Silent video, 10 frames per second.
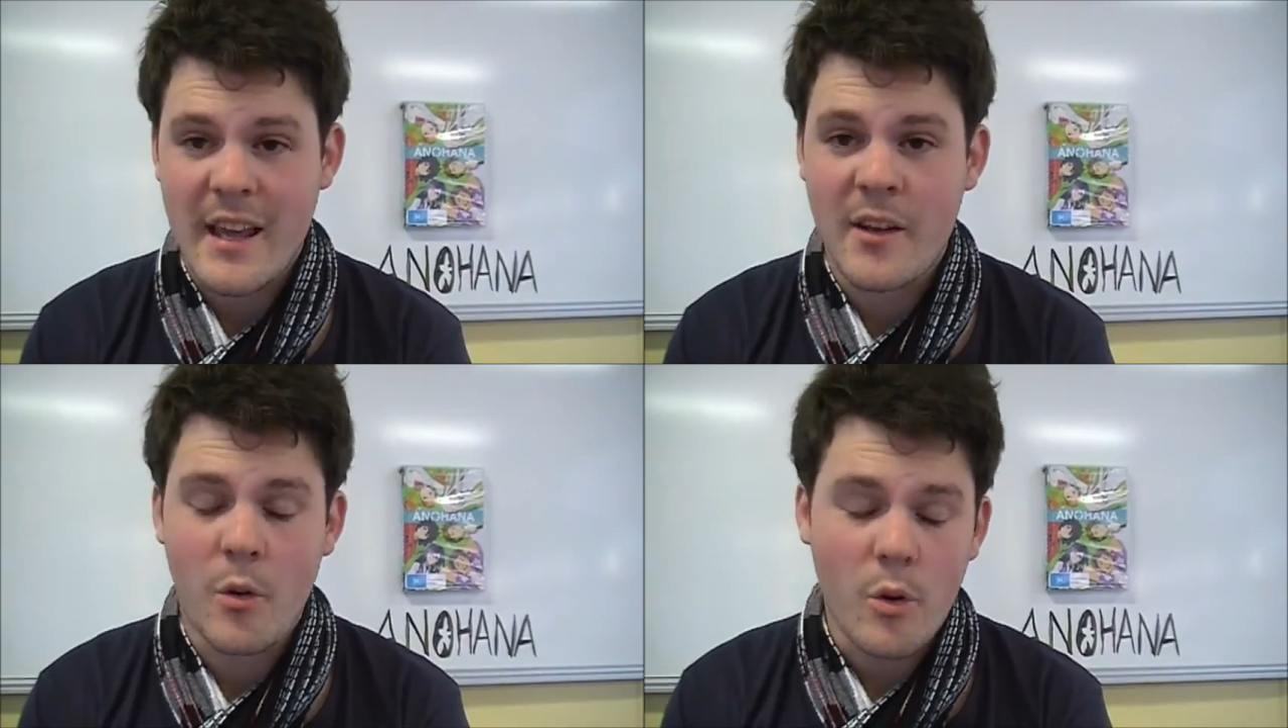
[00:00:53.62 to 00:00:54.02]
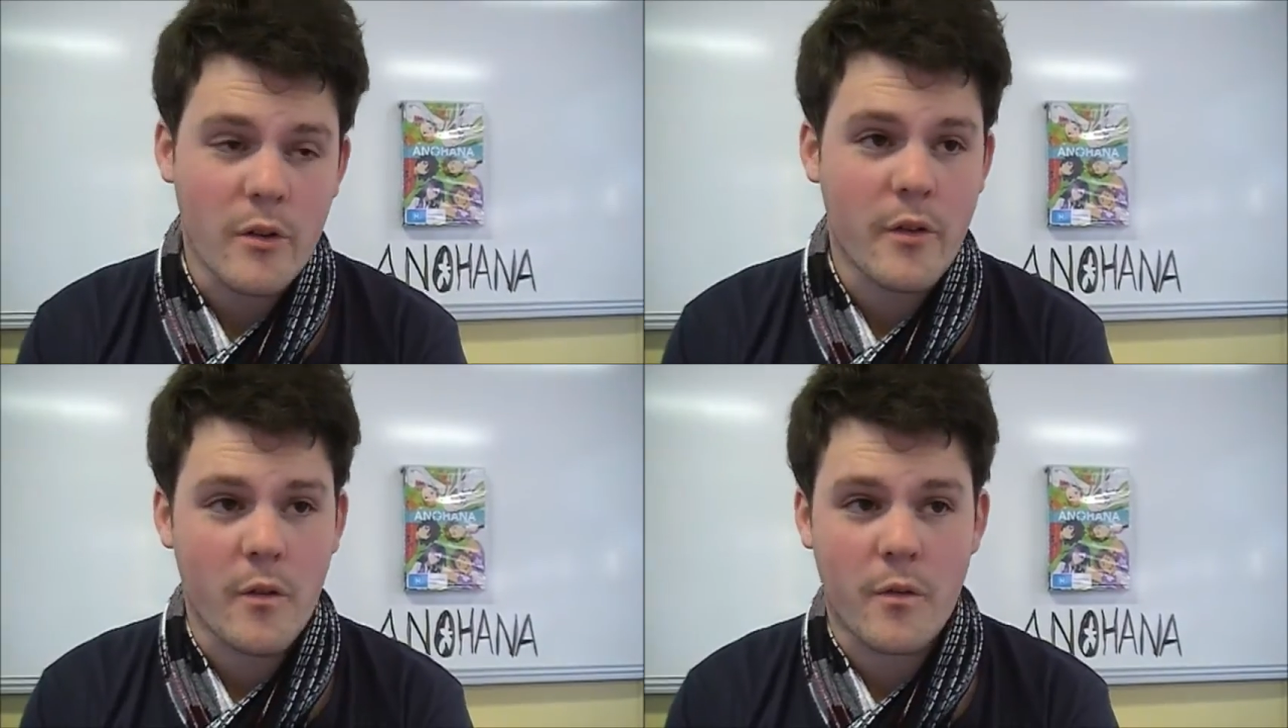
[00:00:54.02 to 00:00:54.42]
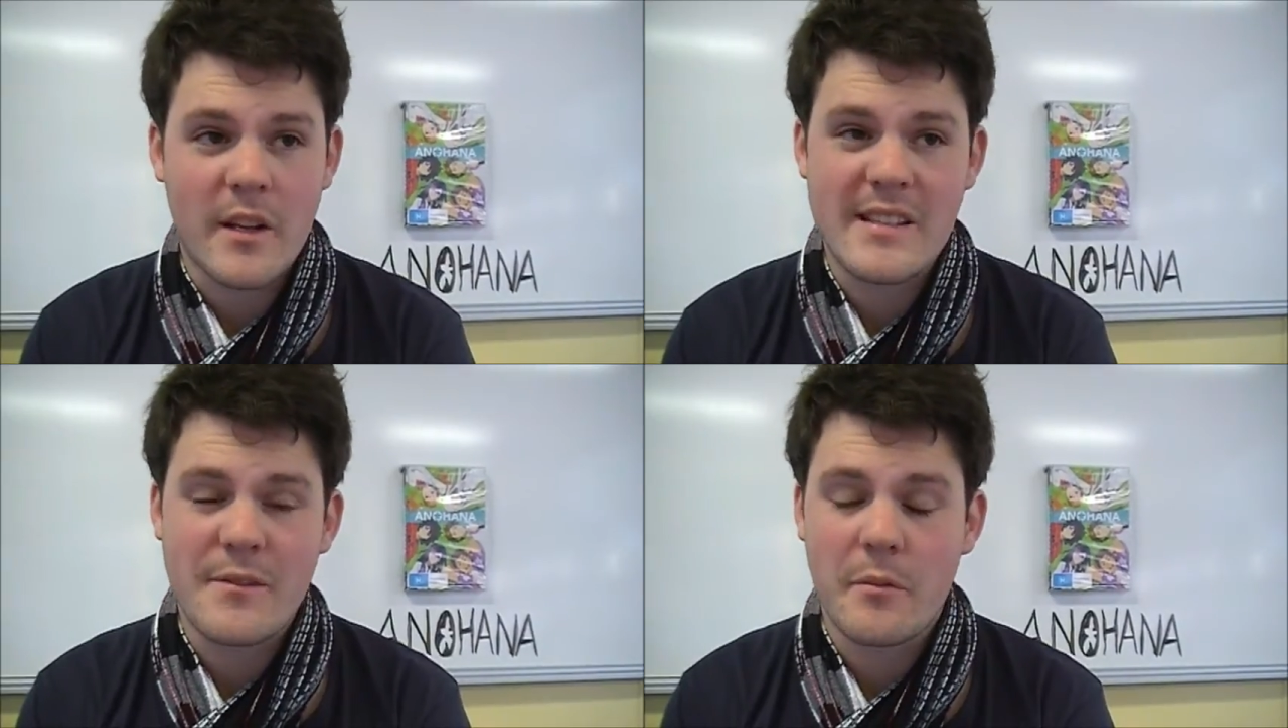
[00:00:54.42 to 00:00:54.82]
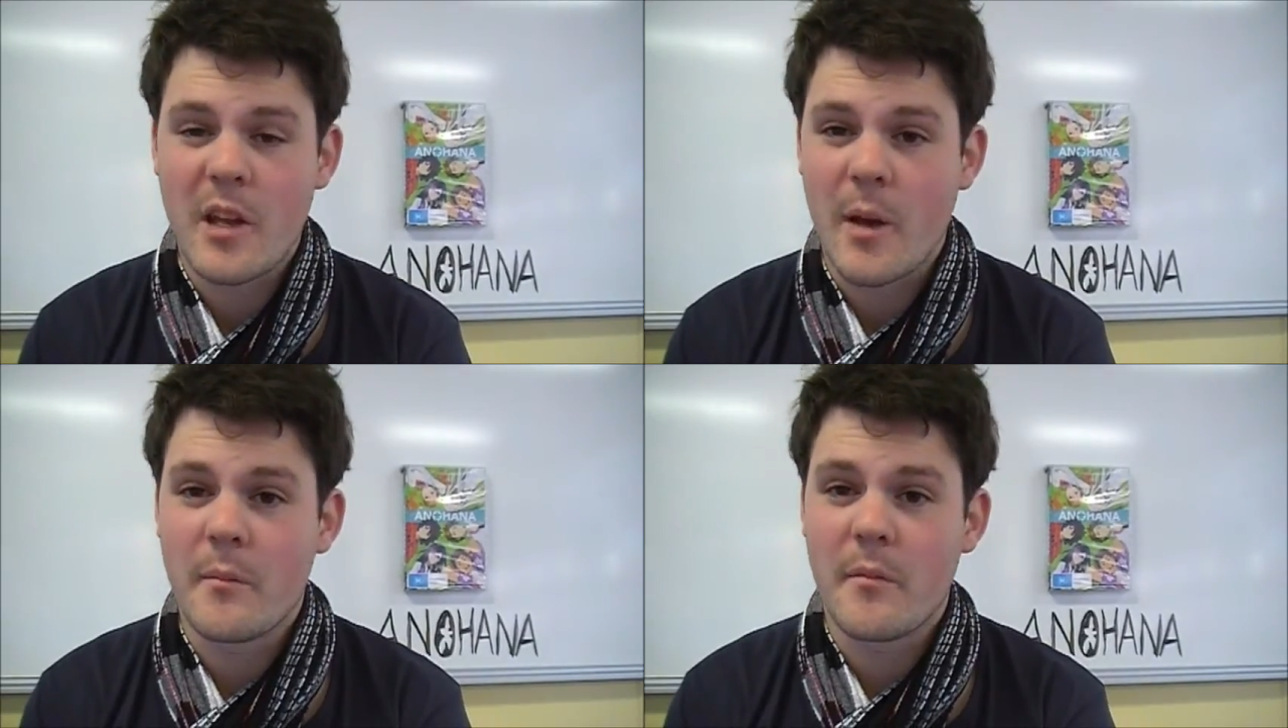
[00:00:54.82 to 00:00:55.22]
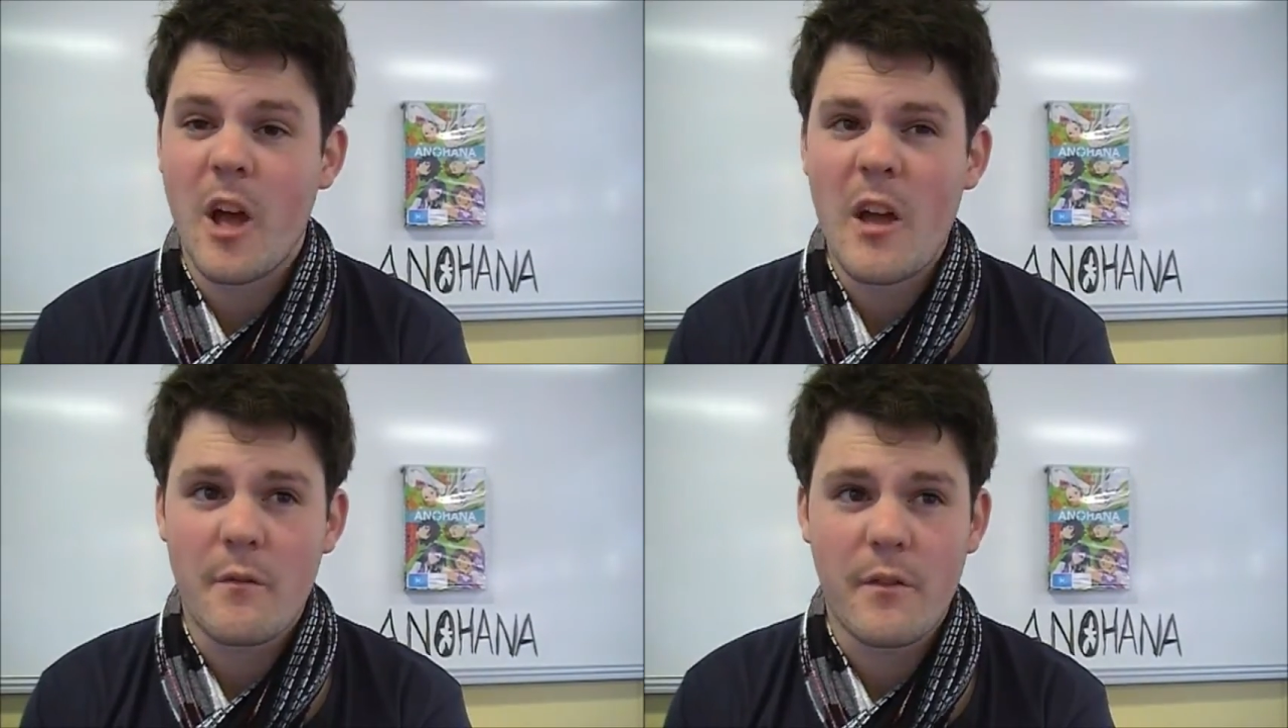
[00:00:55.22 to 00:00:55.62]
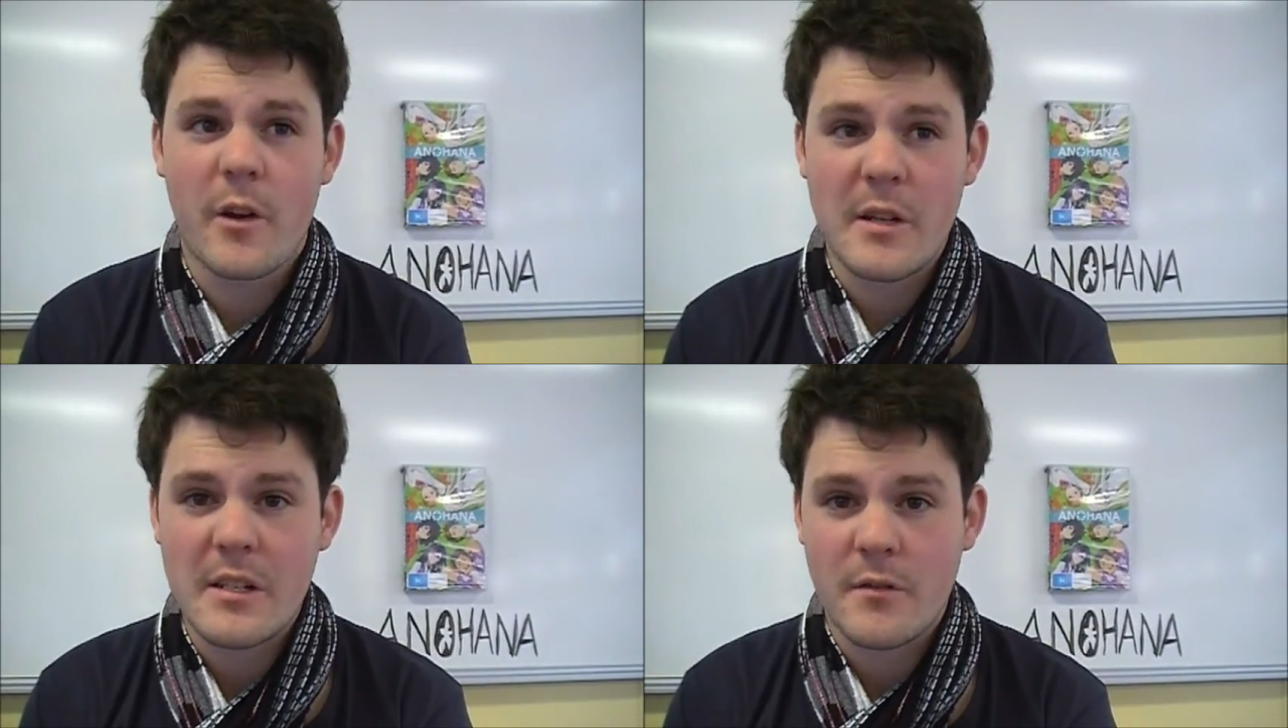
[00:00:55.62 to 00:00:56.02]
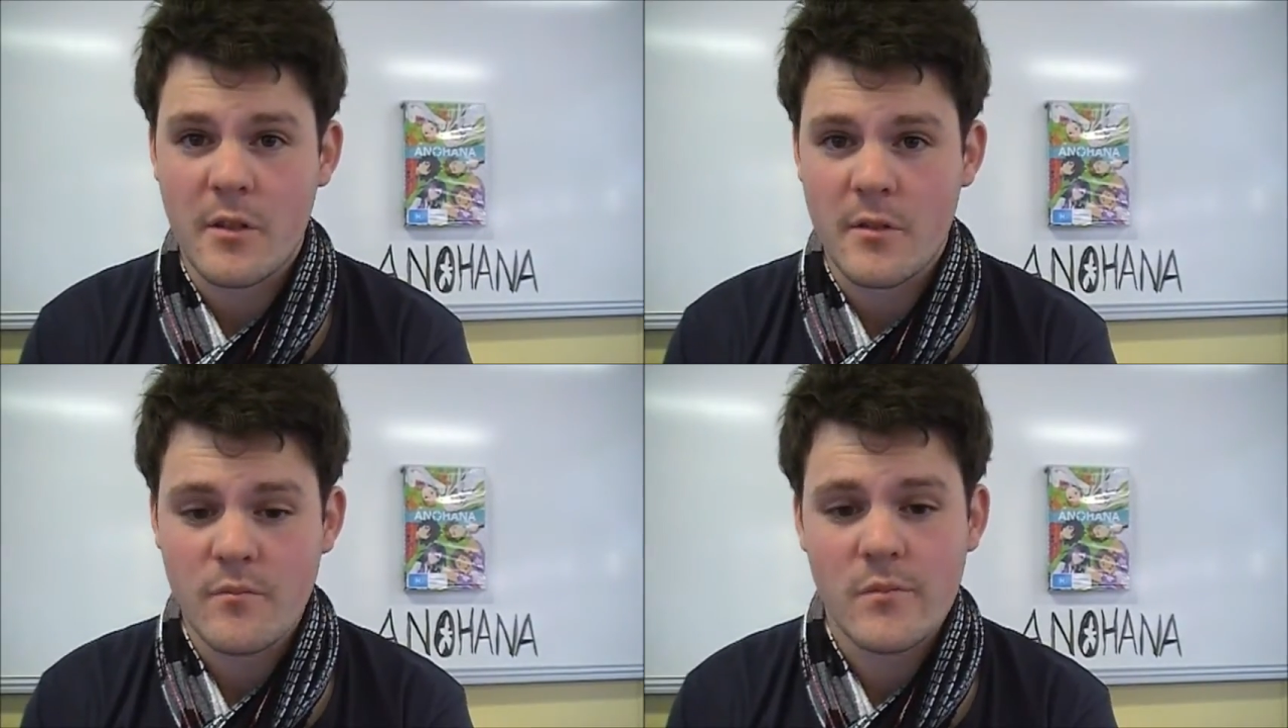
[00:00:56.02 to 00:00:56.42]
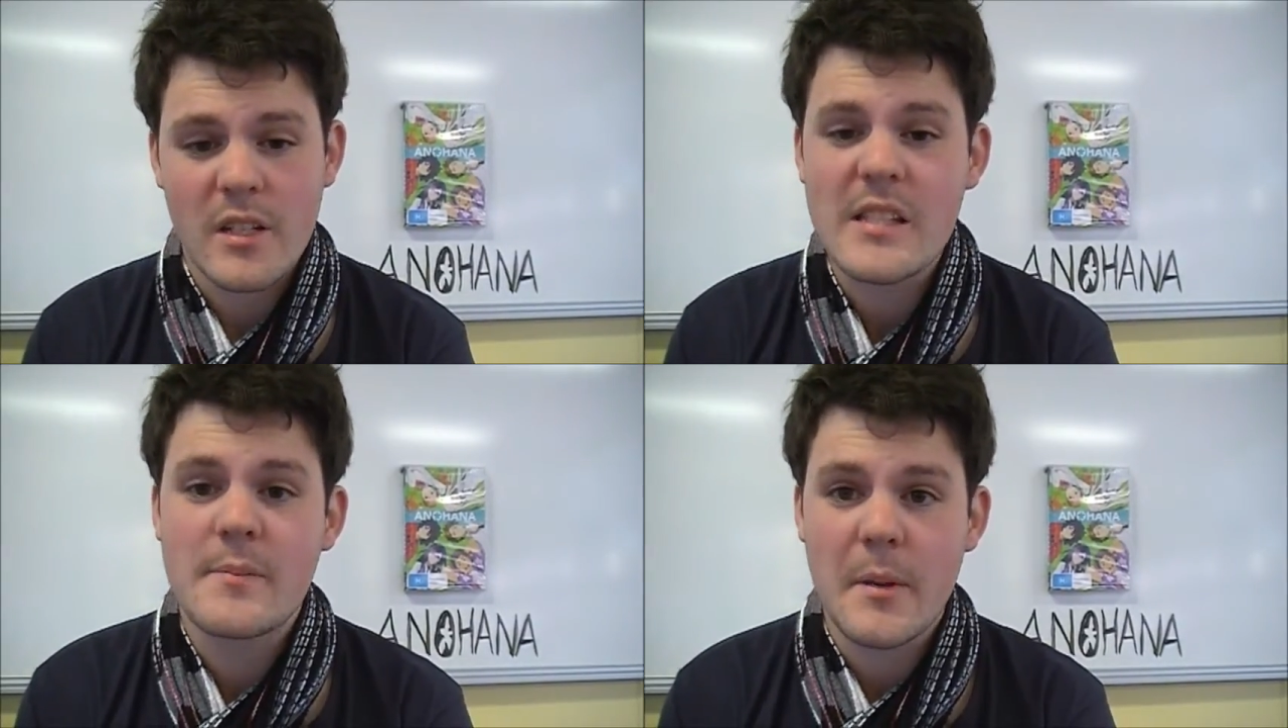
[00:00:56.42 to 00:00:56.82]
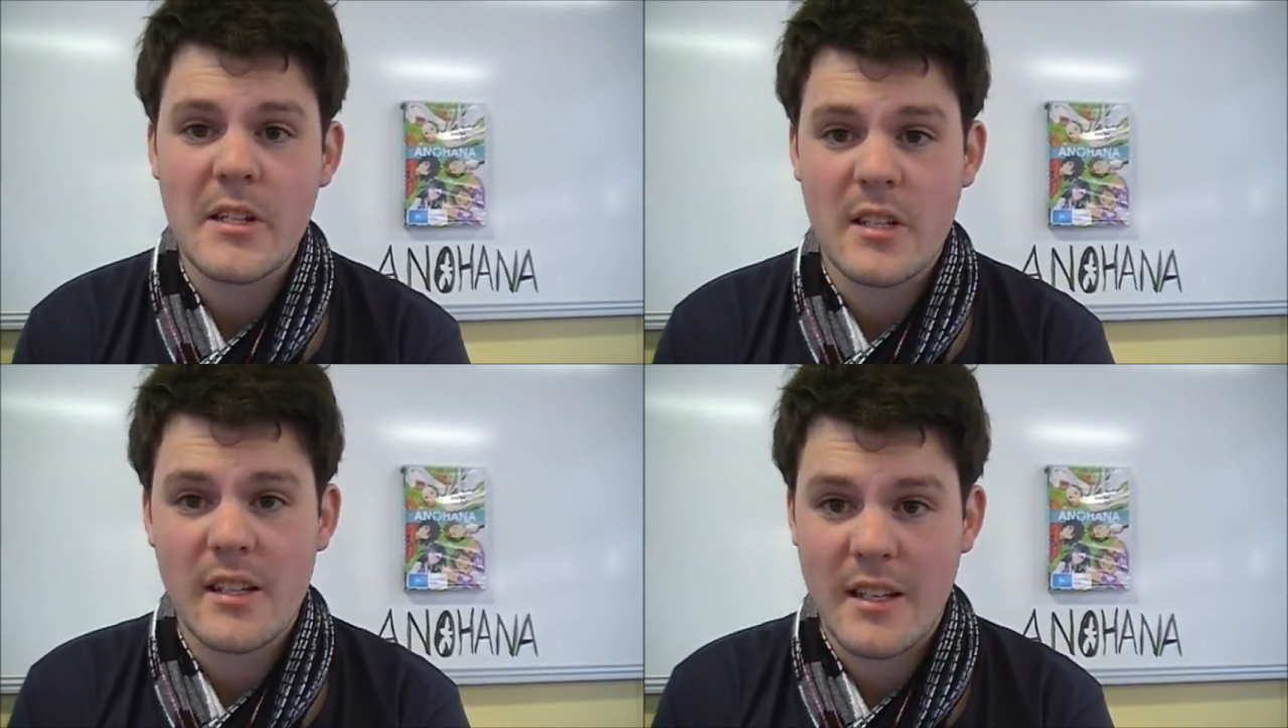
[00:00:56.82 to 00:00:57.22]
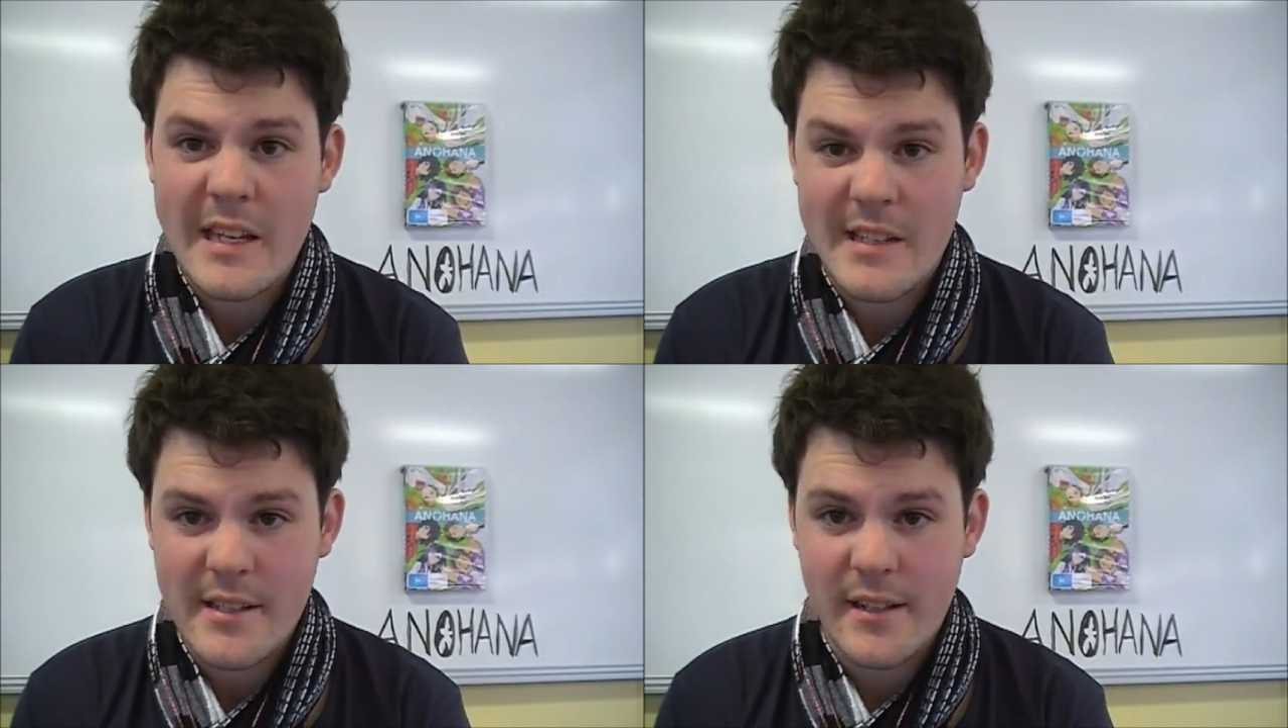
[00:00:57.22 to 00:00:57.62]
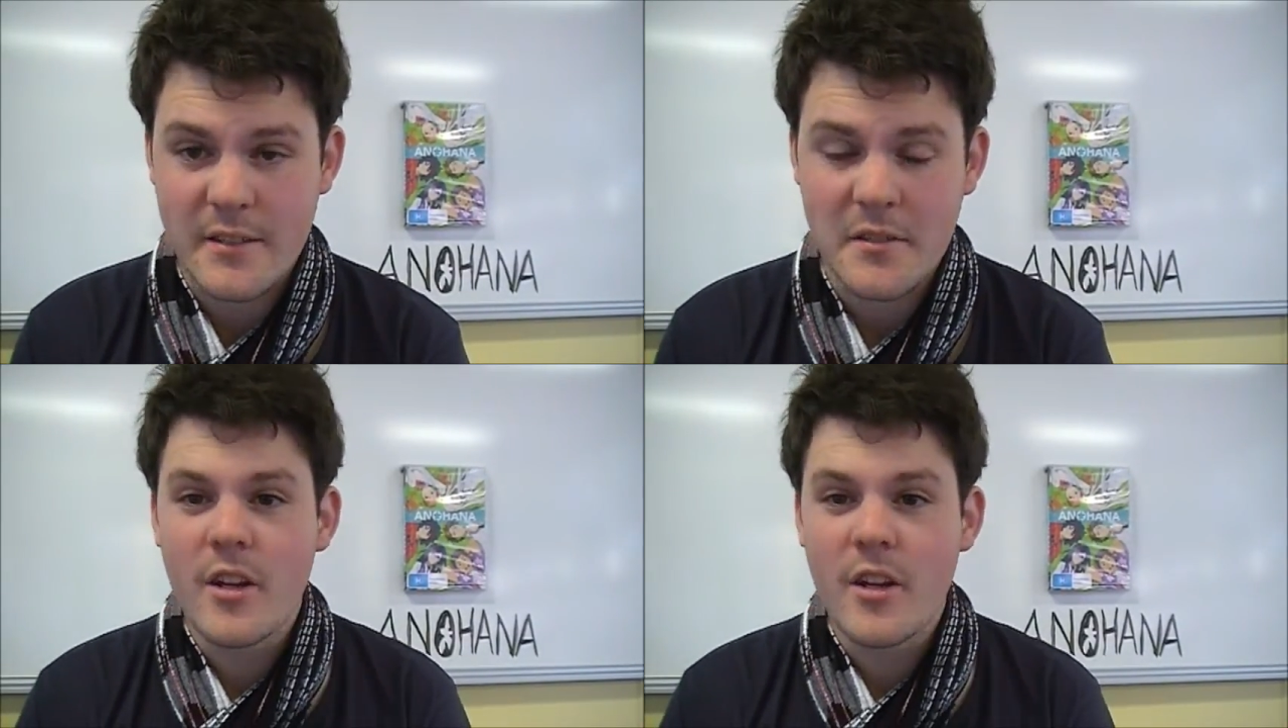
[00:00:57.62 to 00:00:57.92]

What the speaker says: and all of her friends have become very different, especially Gintan,